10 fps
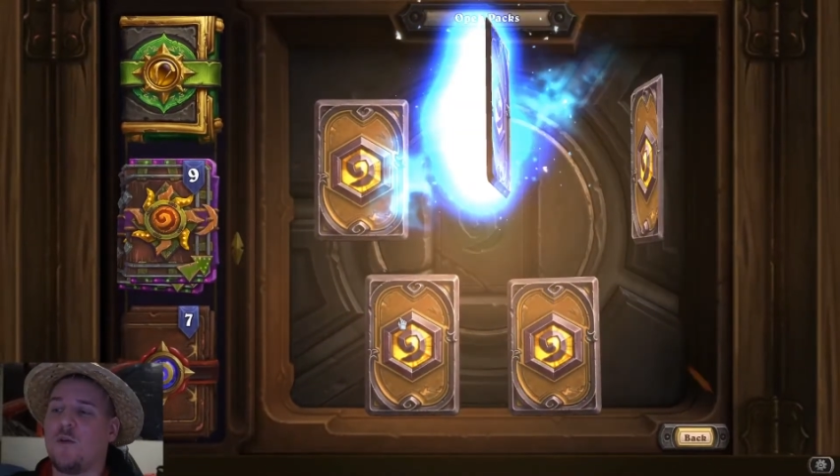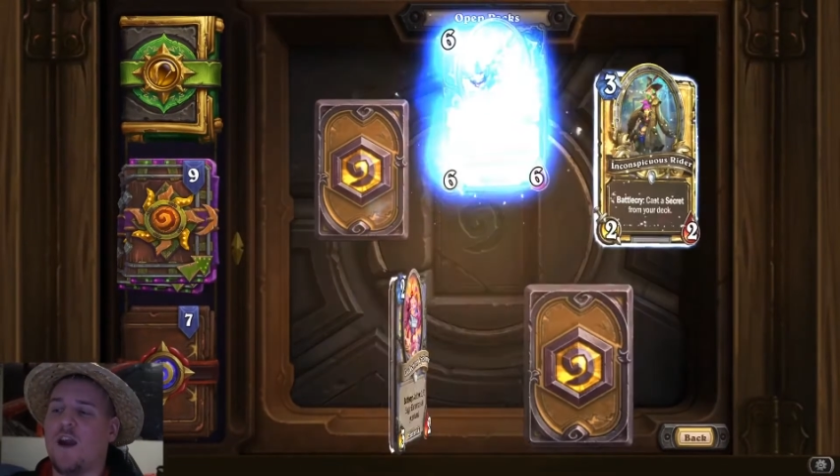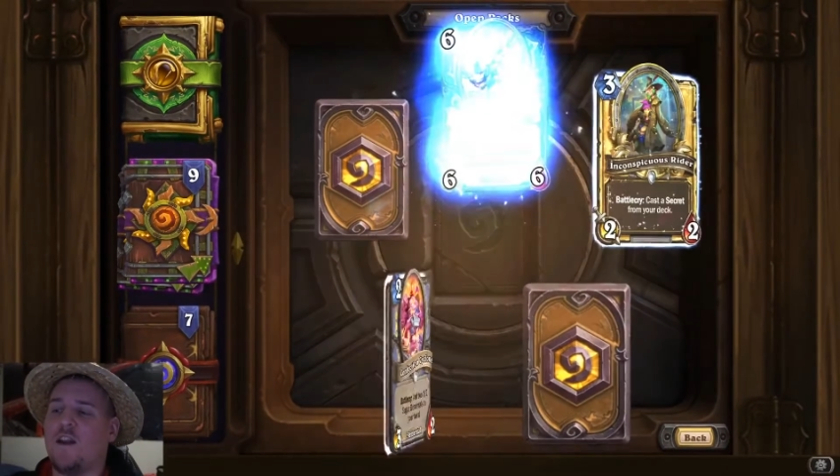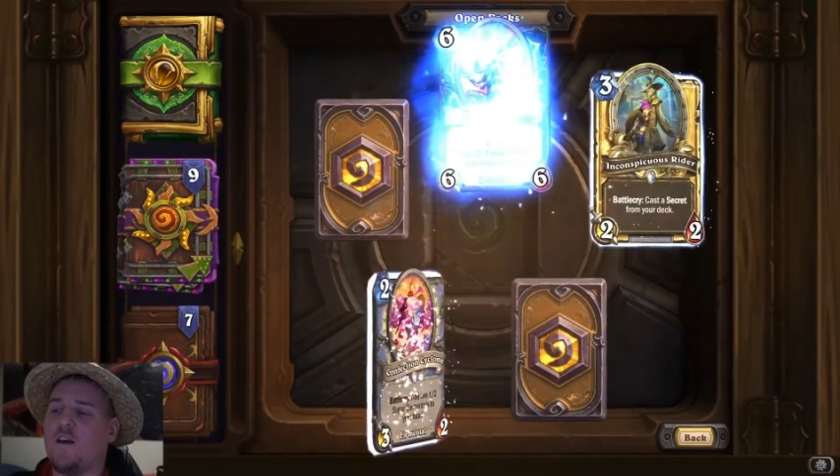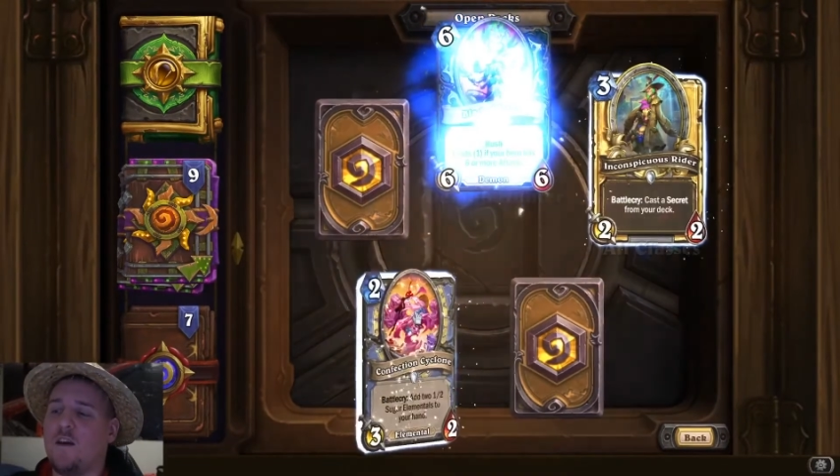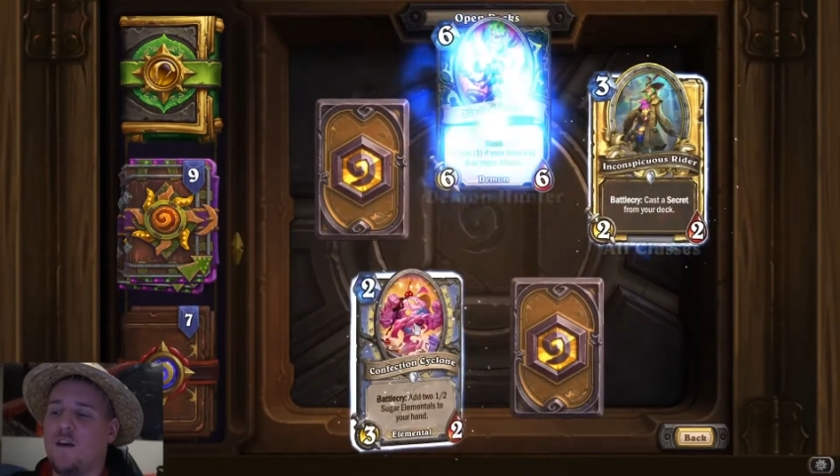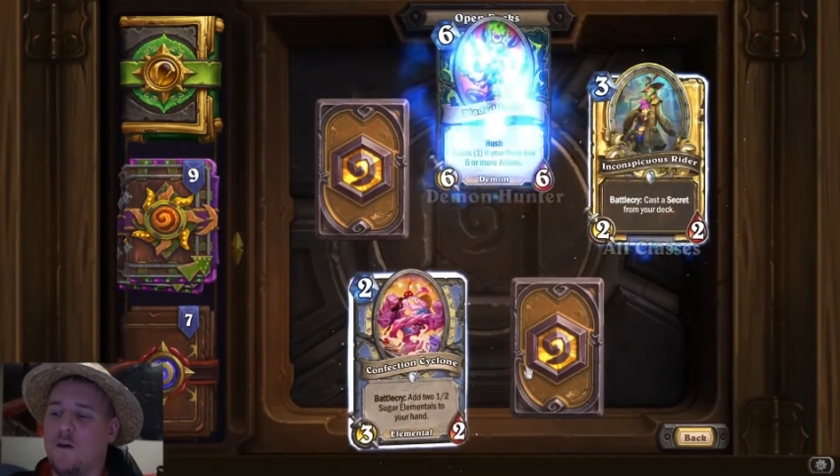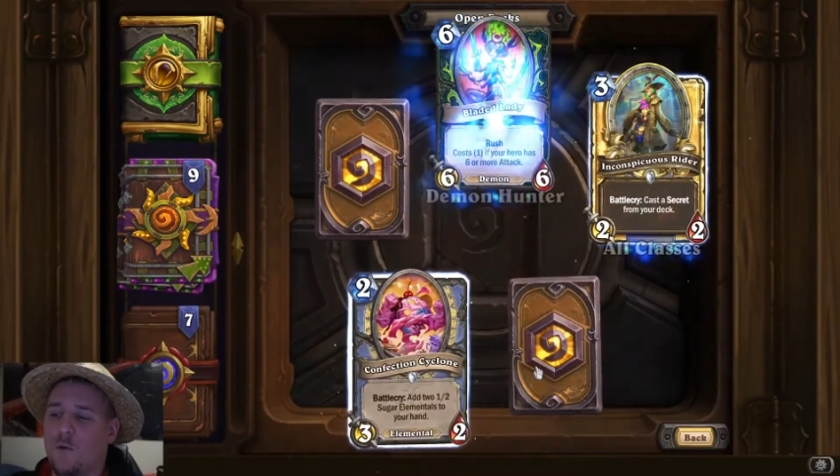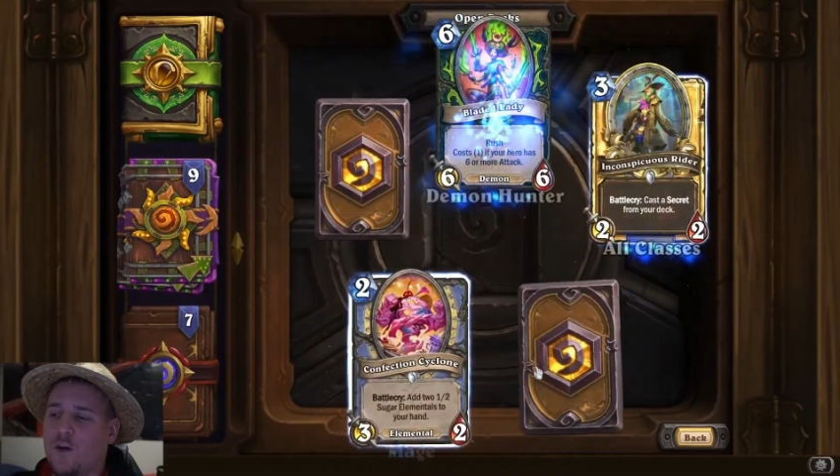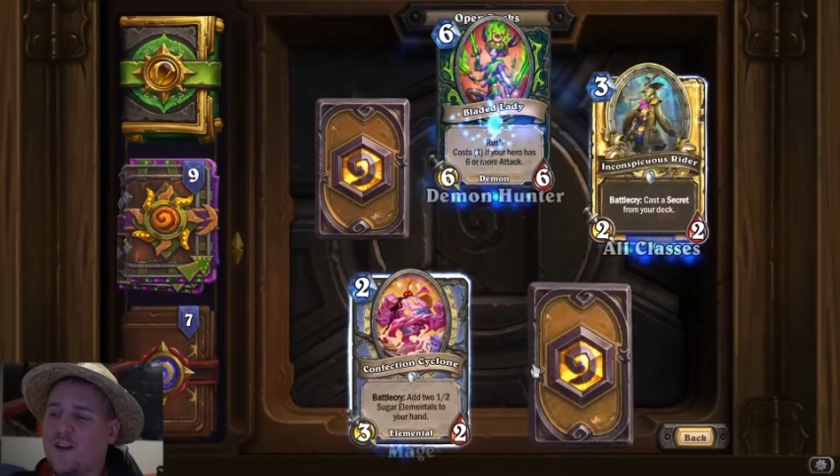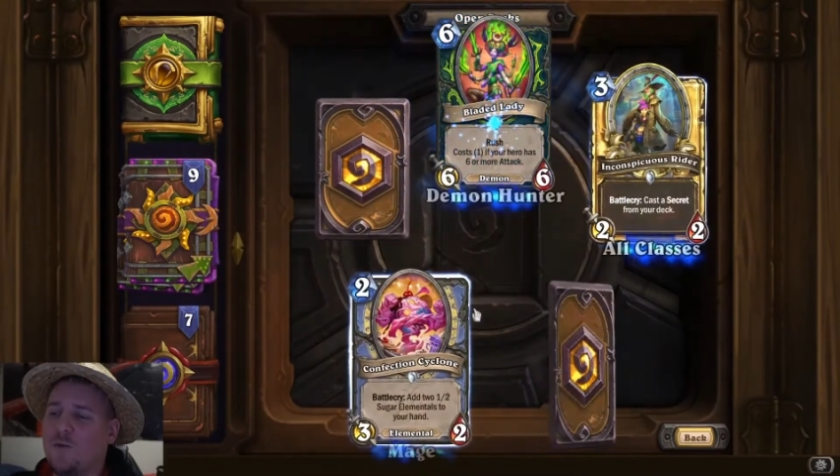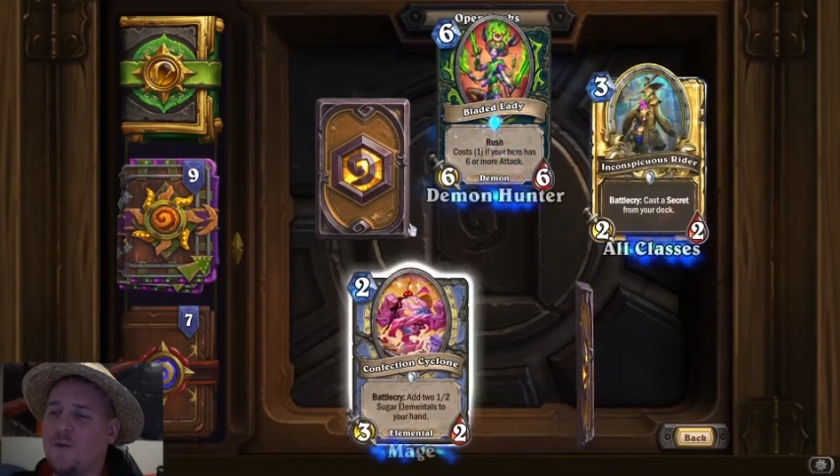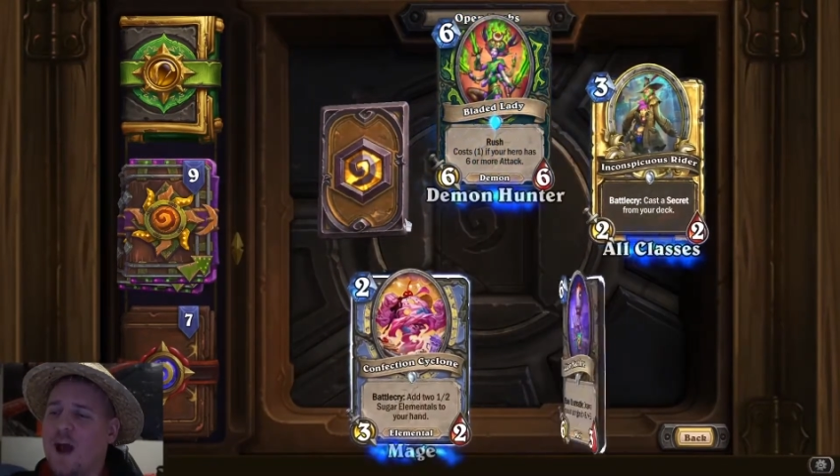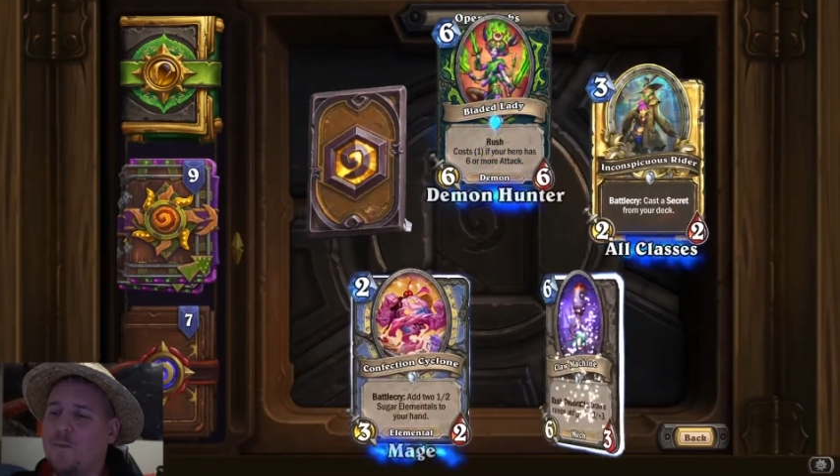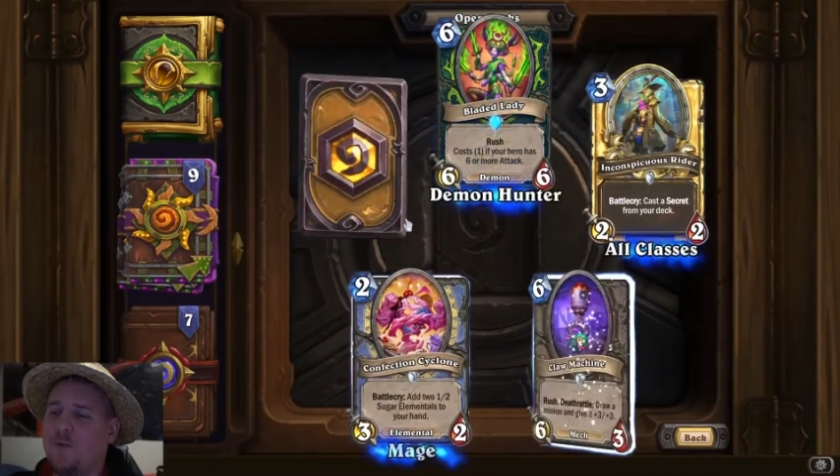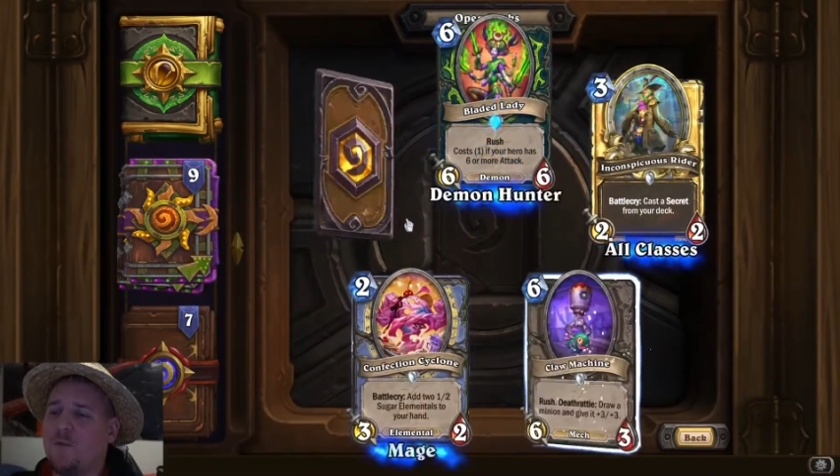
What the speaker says: wait, what happened?